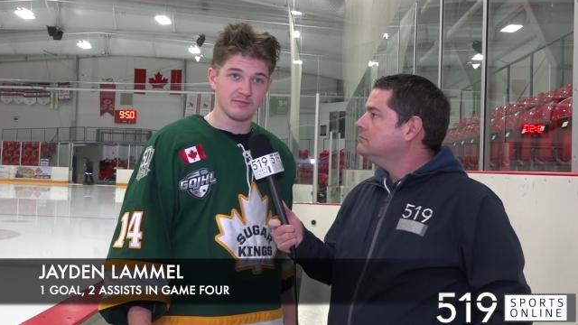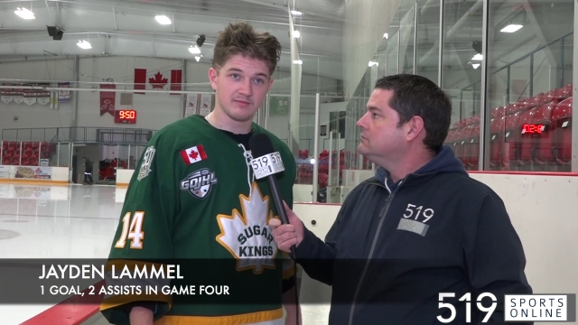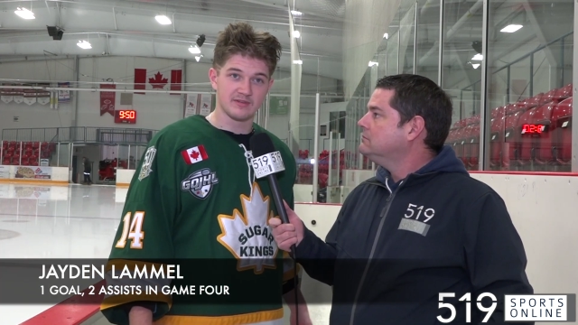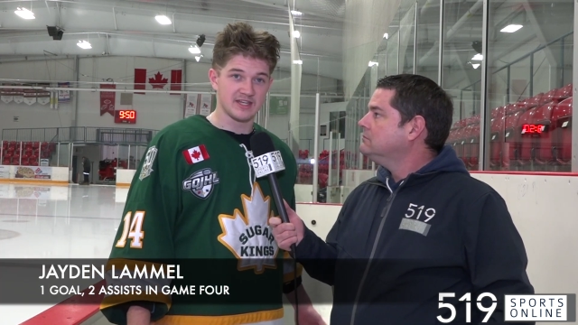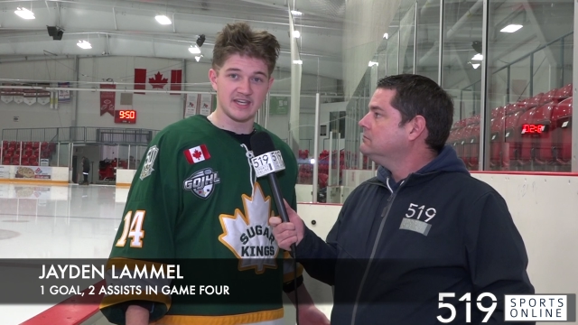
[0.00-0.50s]

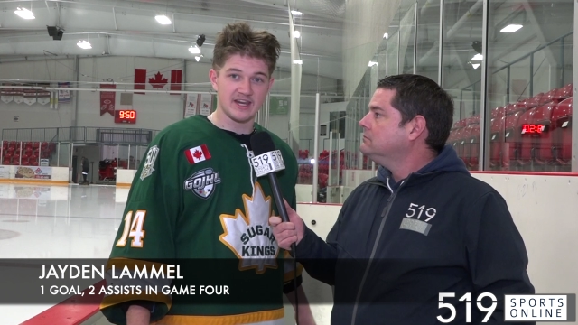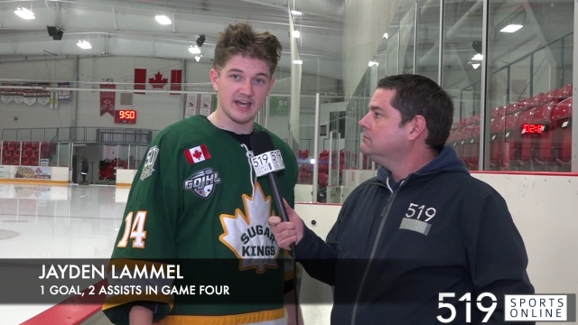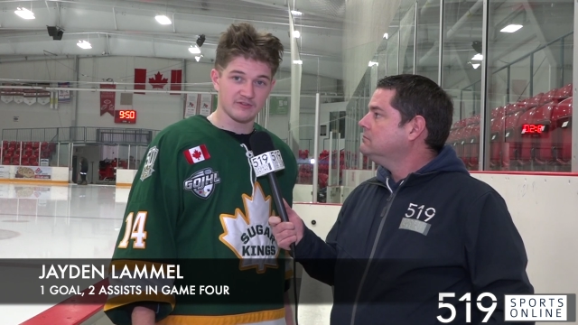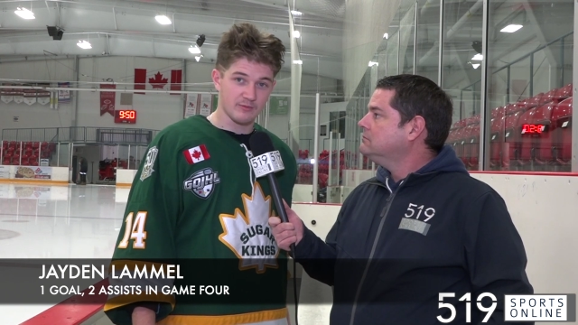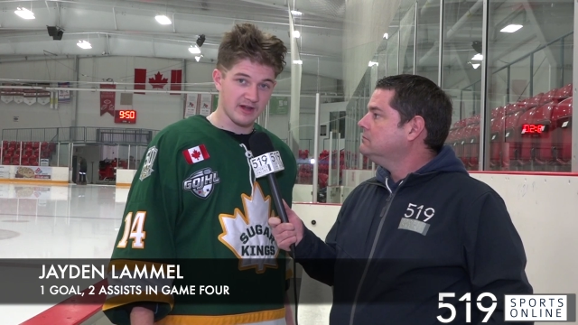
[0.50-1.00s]
Speaker 1: Didn't eat
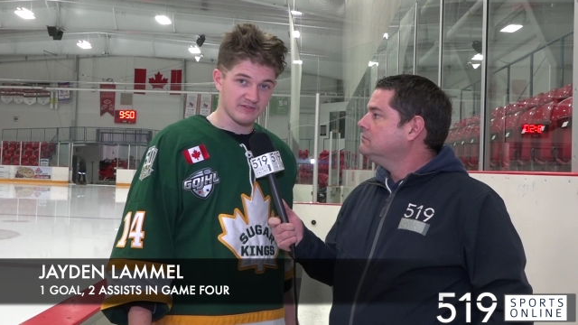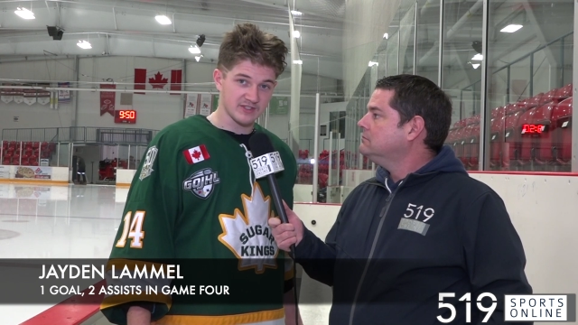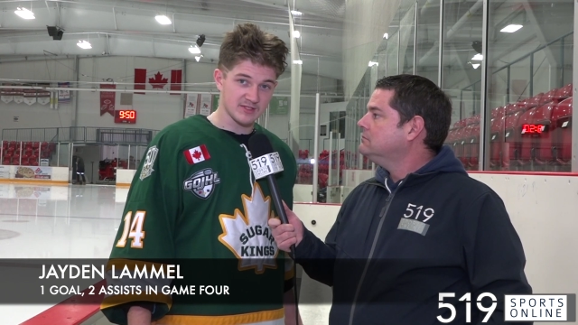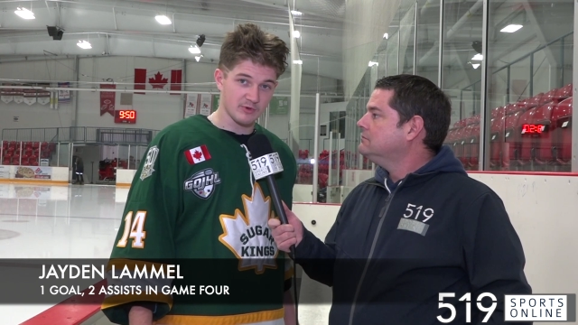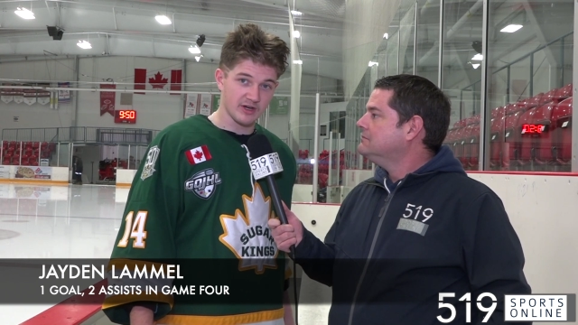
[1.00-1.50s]
eggs for
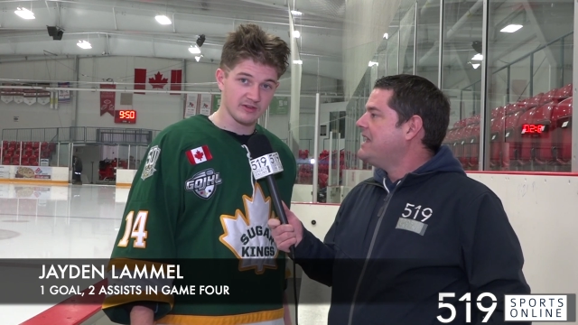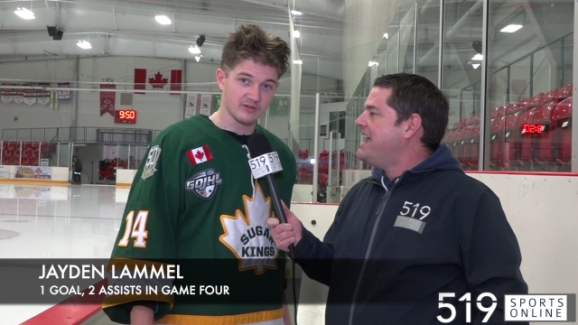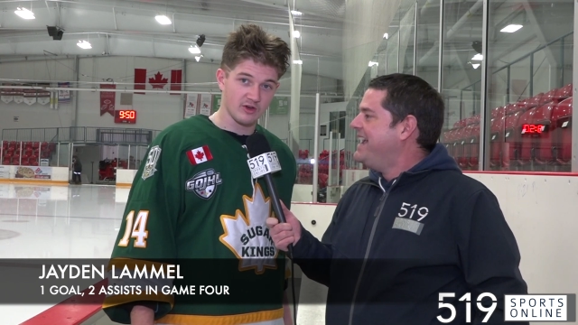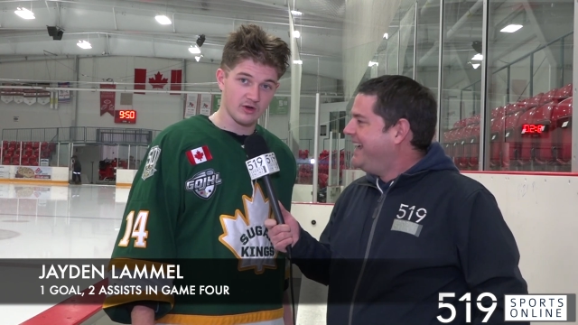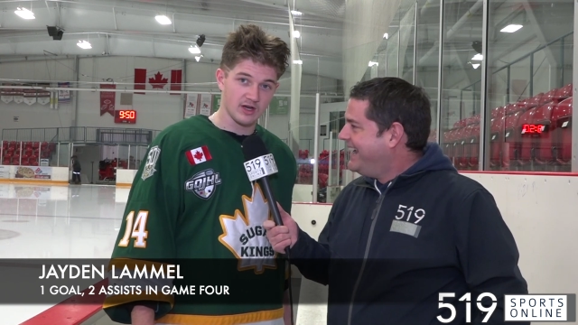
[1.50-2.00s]
breakfast this morning,
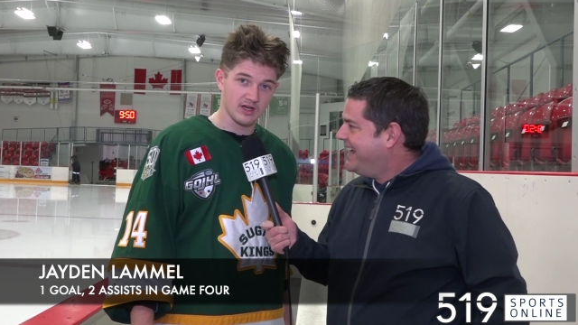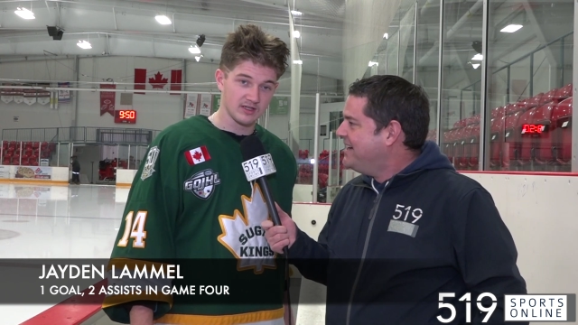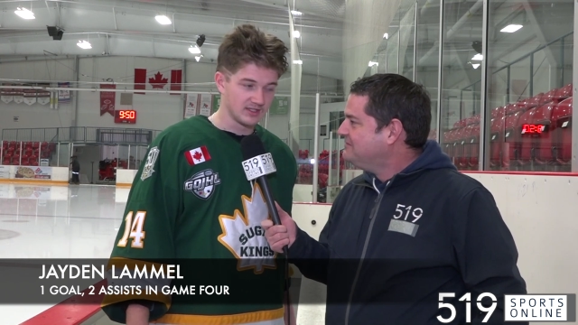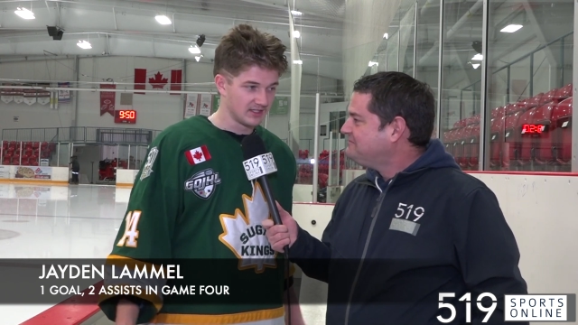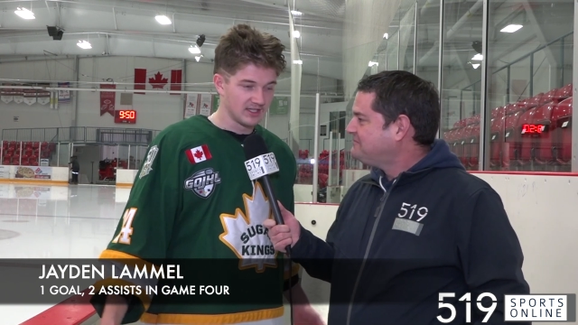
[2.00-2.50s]
so
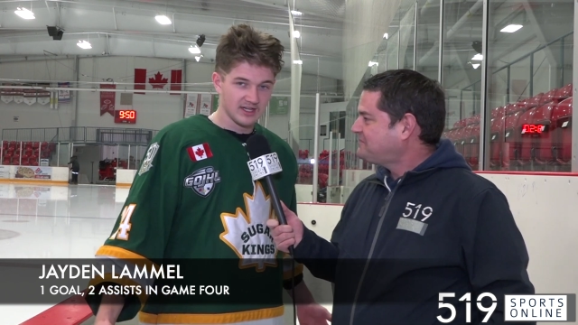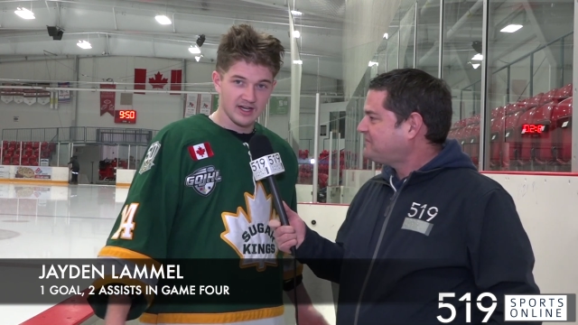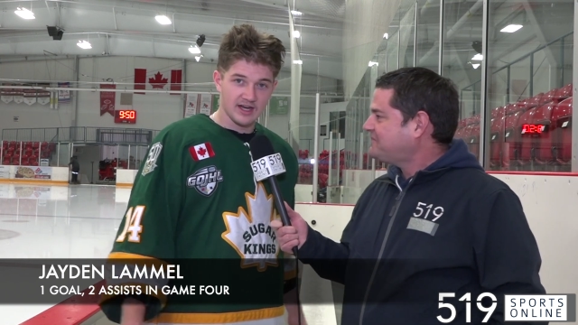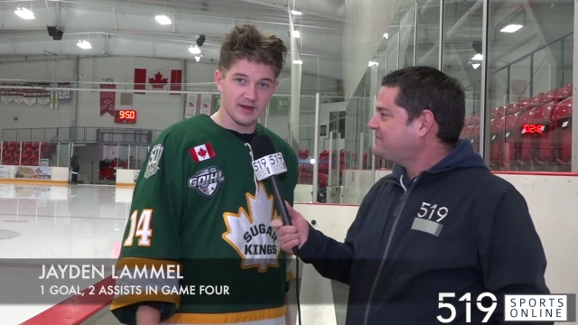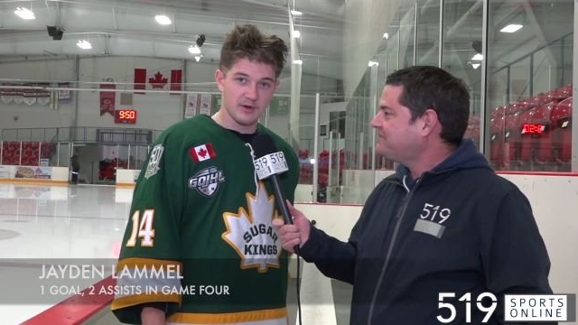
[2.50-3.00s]

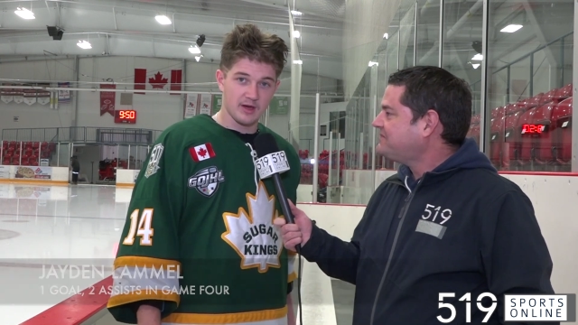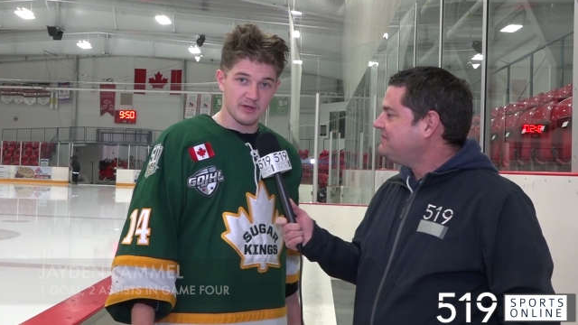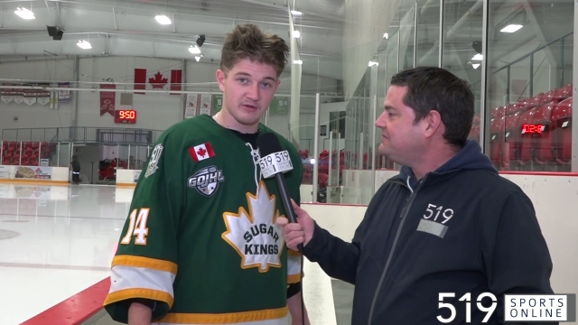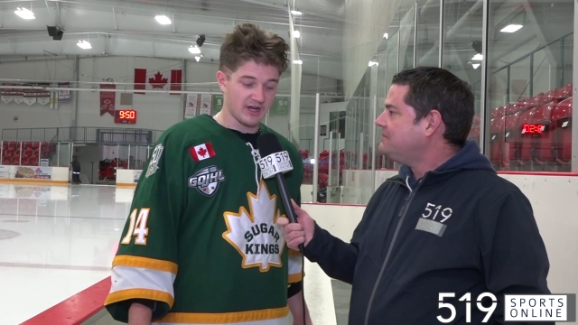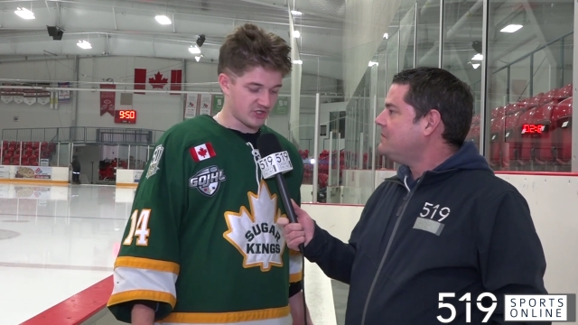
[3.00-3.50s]
I'm
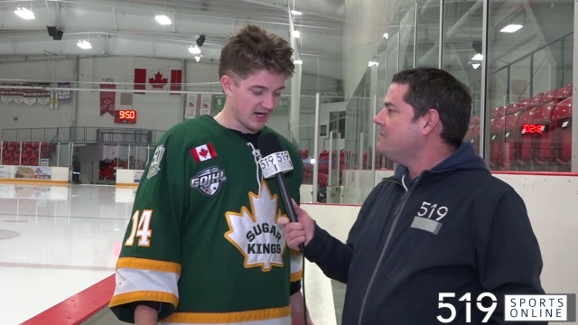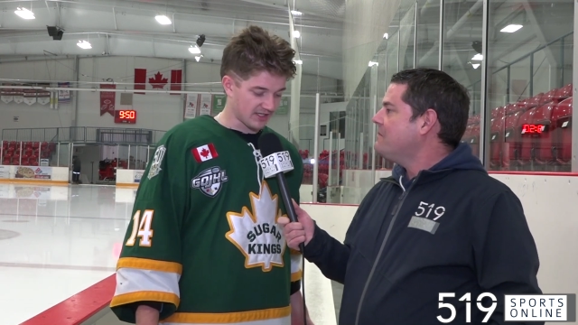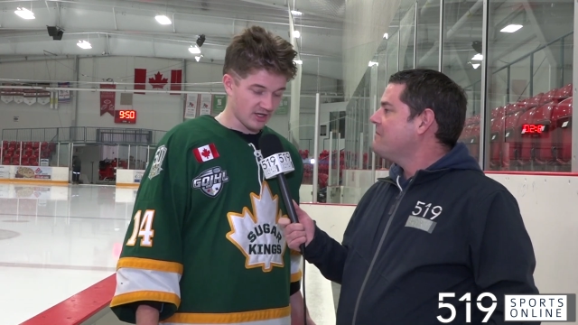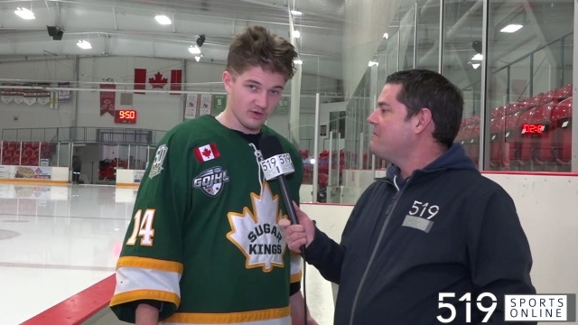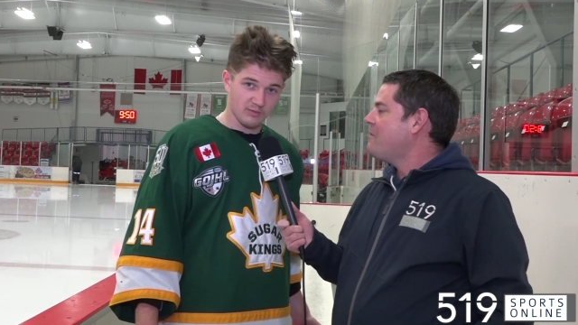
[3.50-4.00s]
on the right
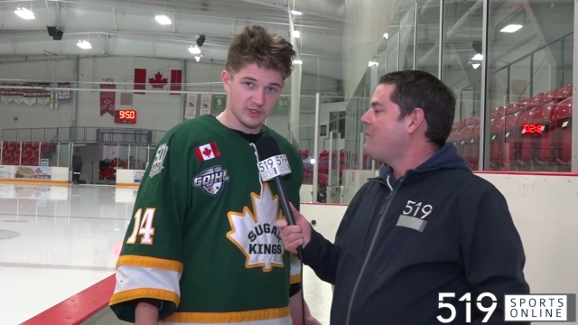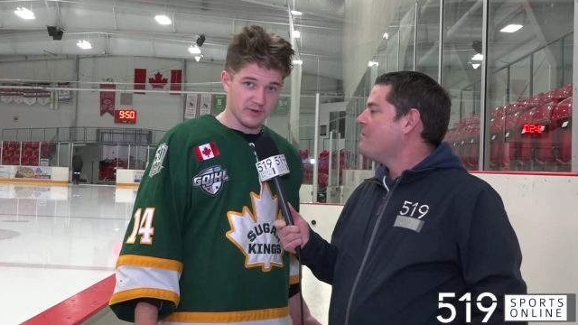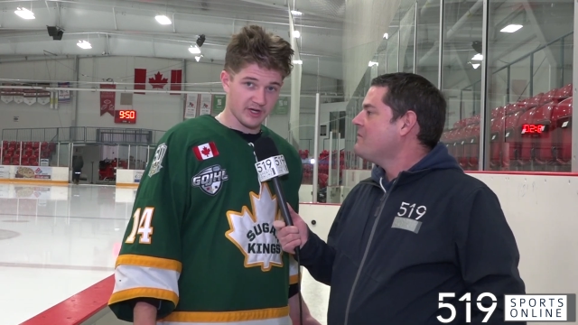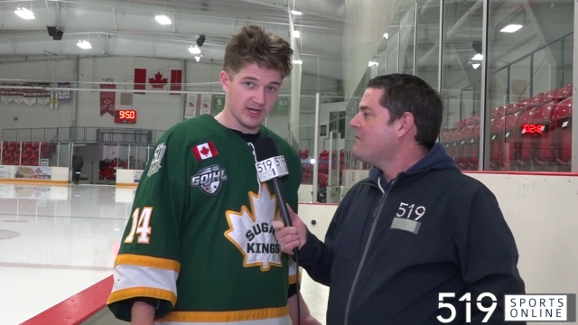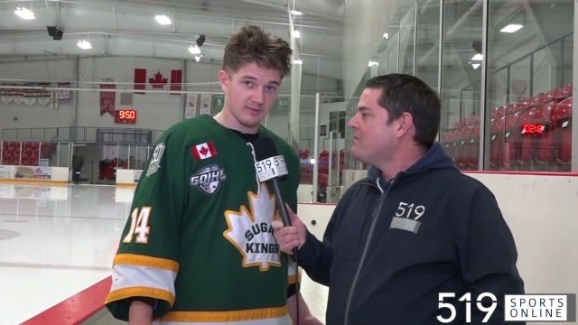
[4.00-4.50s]
track now. Much
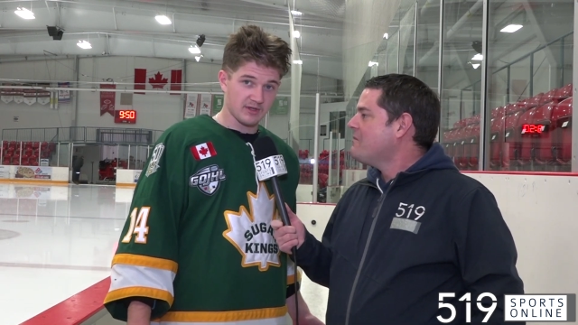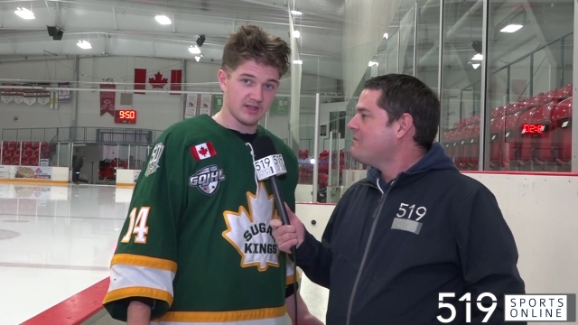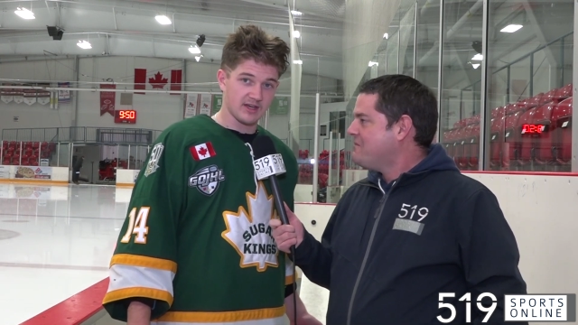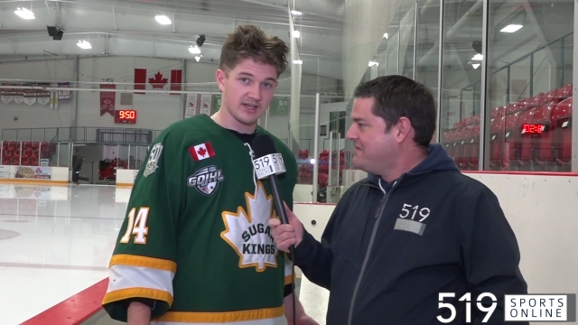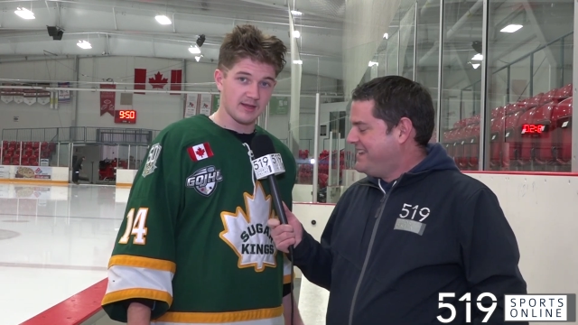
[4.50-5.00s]
better game
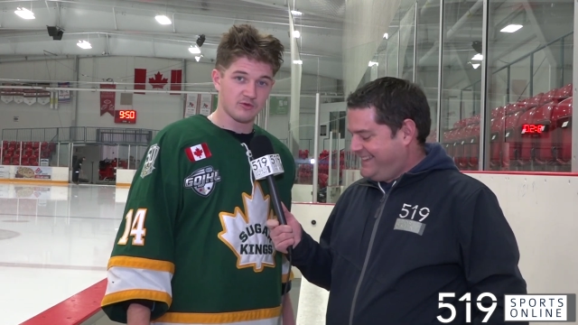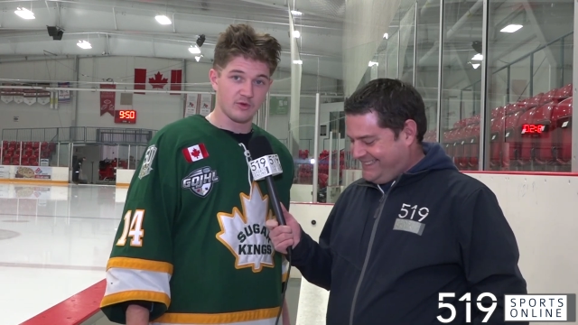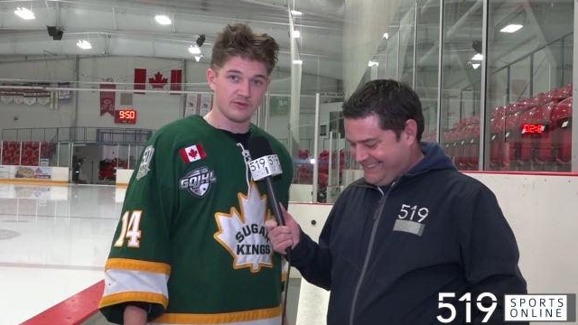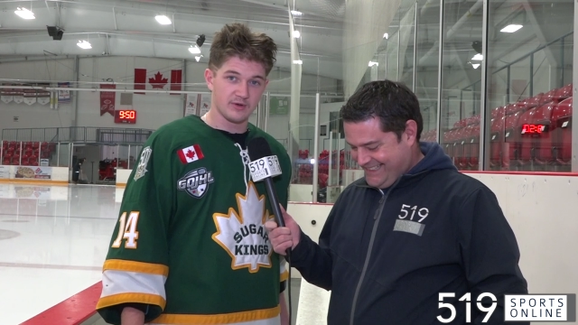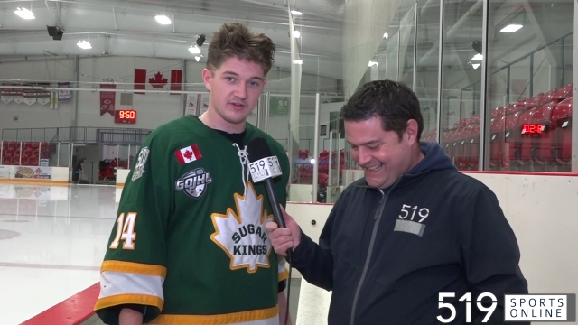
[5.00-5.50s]
than game 2
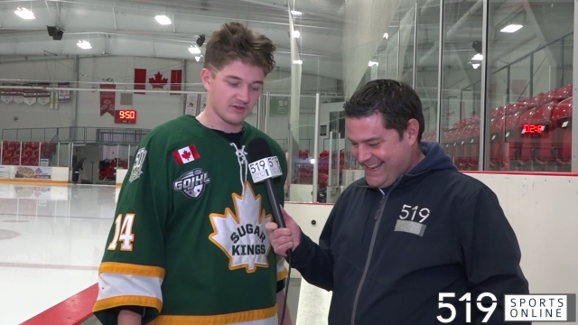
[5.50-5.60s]
and 3.